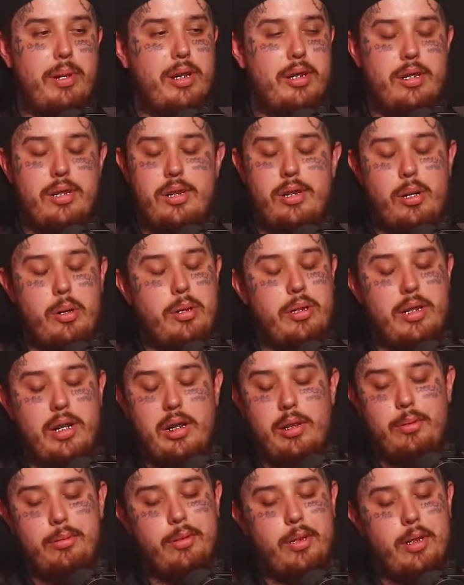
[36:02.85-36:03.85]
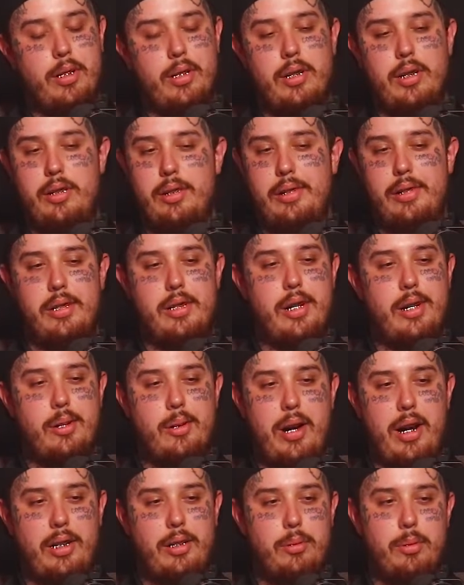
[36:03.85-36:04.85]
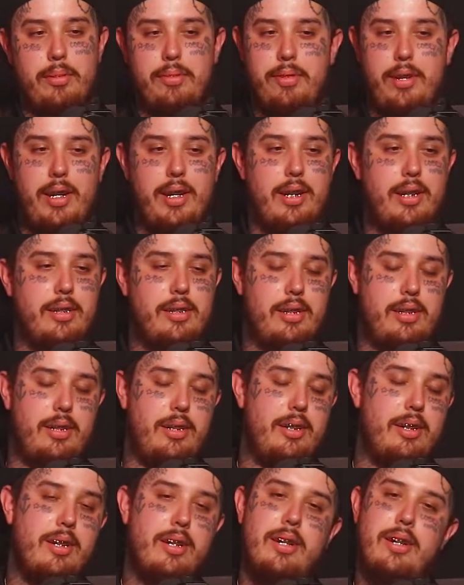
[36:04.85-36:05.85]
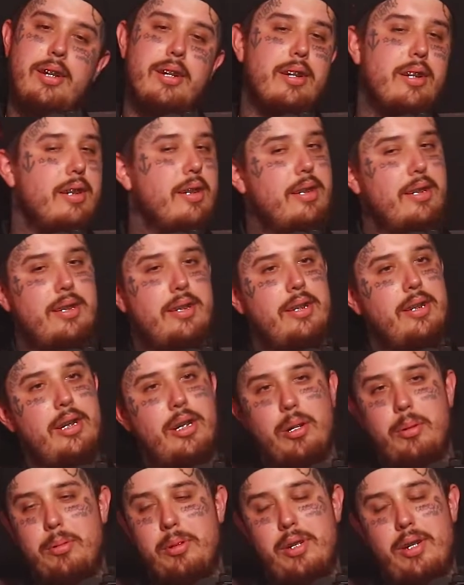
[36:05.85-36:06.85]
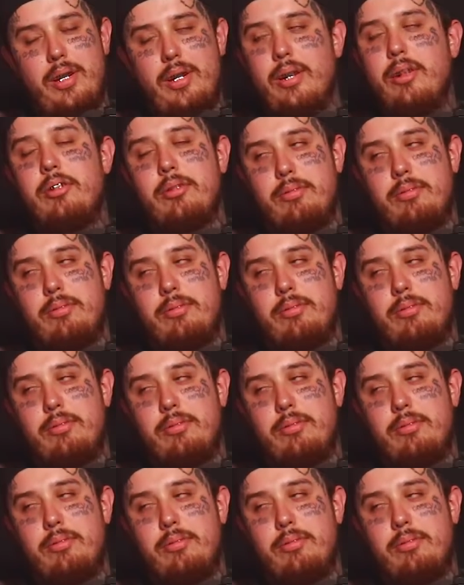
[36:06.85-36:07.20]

That shit's always hella fun and just interacting with fans and you know what I'm saying.